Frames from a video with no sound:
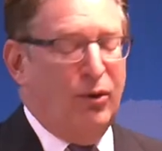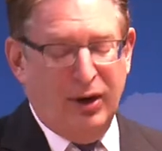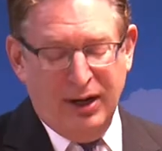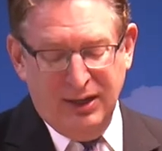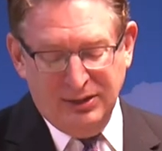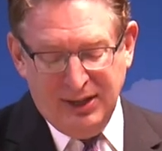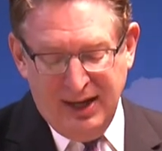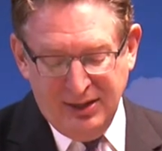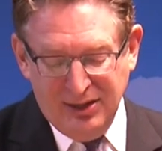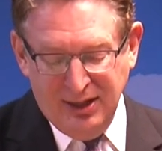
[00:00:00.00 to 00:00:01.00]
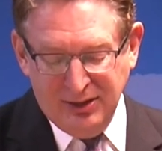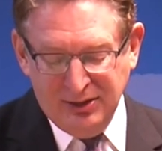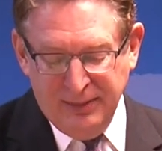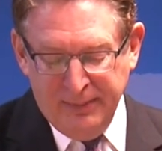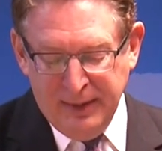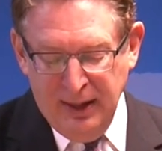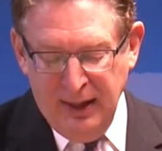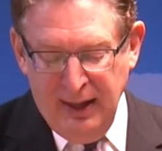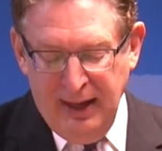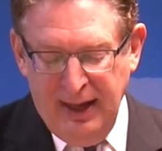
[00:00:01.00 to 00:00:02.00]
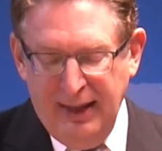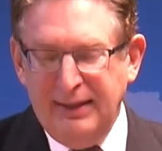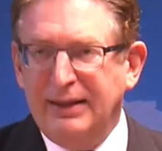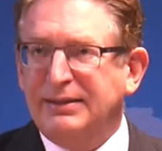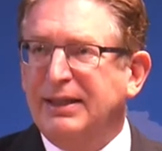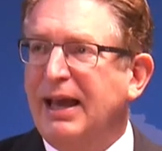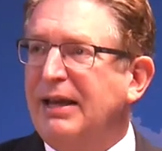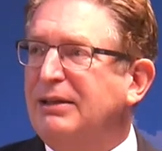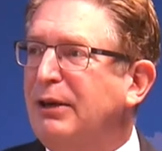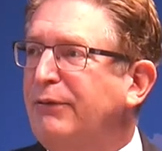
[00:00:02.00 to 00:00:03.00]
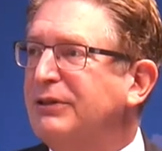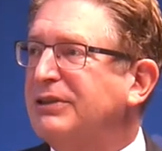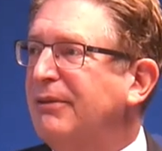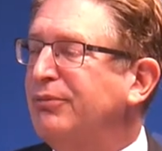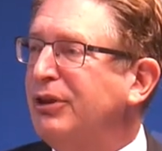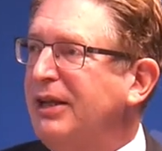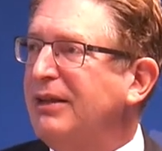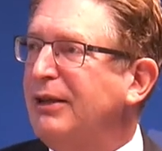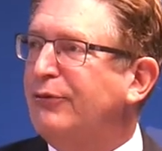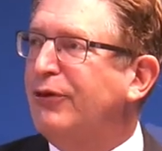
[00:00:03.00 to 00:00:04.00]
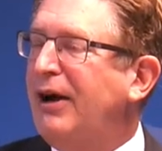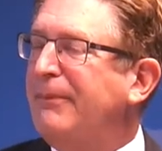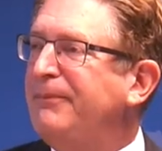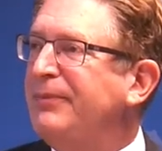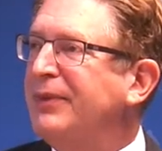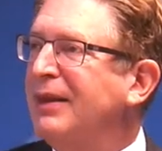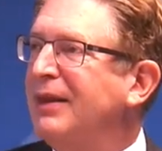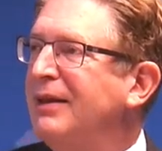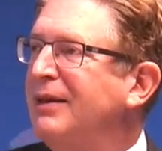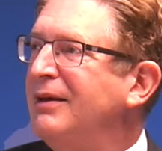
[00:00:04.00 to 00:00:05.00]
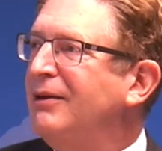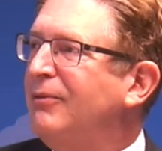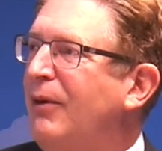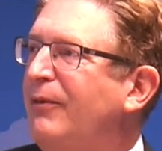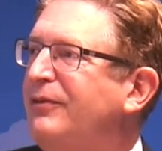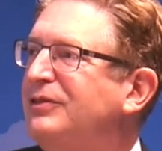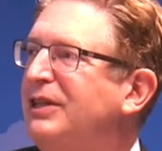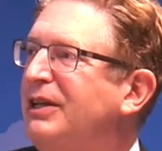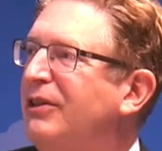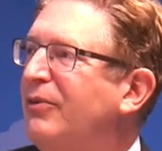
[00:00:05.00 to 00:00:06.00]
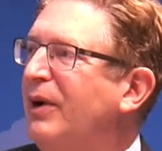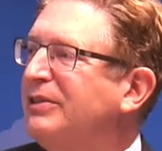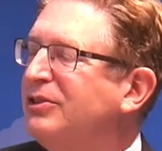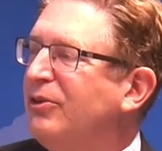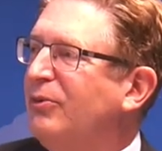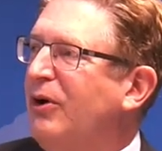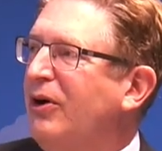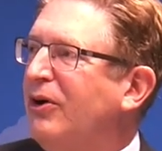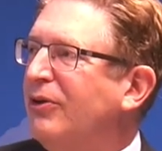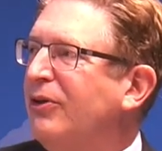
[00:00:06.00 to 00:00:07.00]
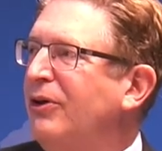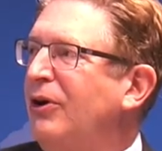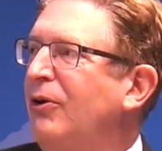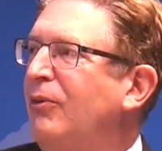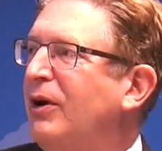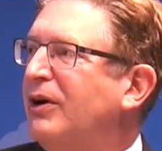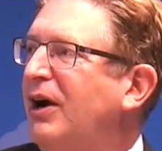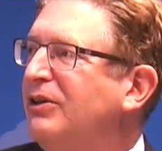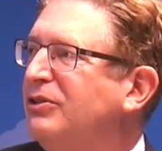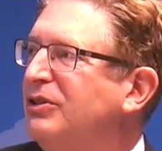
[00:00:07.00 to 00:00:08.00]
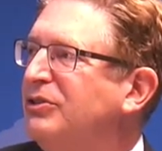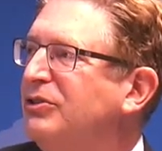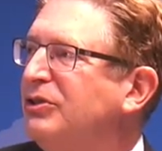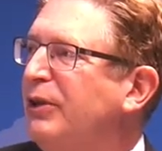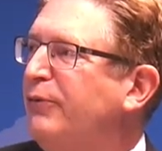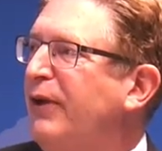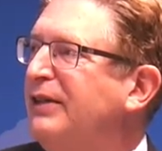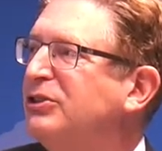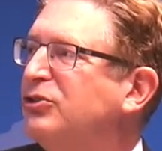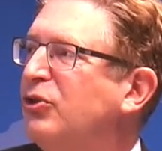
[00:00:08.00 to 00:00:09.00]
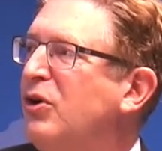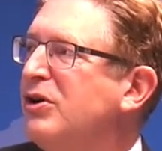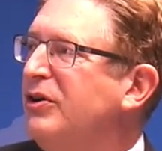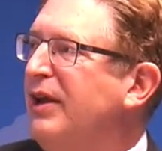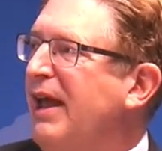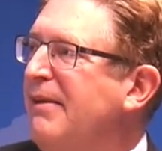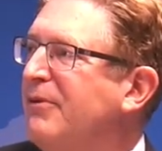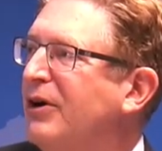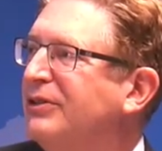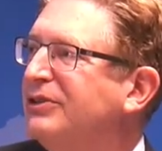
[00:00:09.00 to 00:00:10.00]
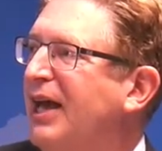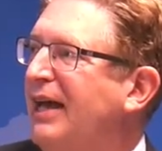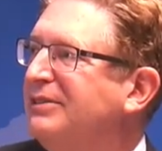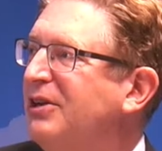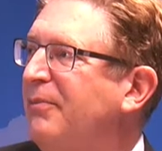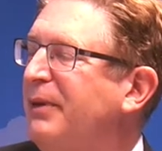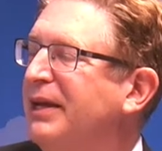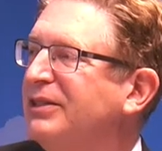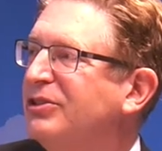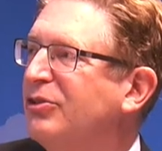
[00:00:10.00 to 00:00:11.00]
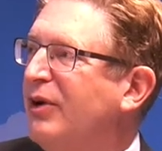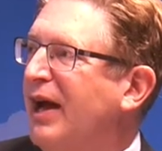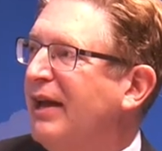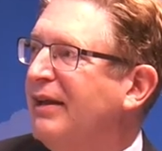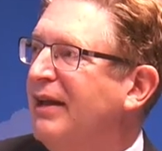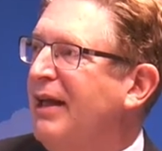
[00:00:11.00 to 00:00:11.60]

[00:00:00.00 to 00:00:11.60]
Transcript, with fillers: organizations. And this again differs completely from what we've seen in the rest of the world, where countries usually face stronger neighbors as their biggest threat.